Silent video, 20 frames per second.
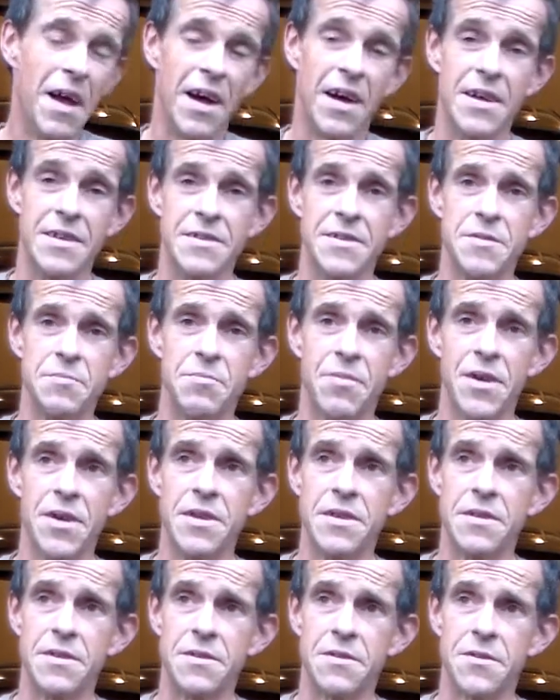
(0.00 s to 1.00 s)
I did
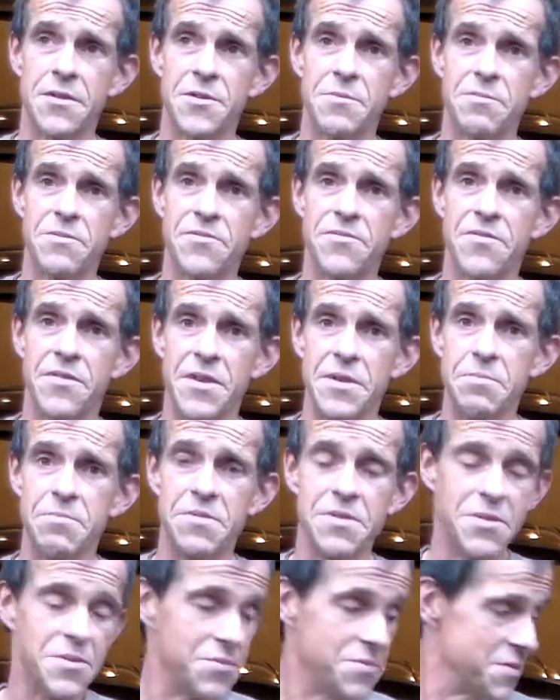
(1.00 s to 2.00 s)
buy it at Harbor Freight,
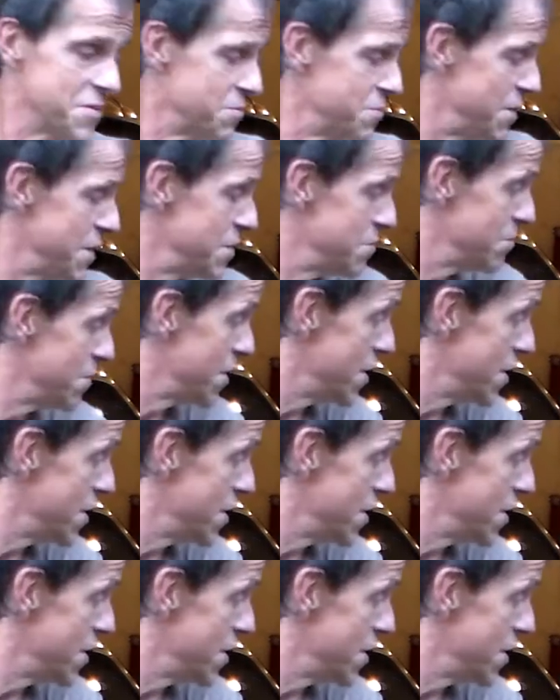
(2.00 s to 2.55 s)
but it was made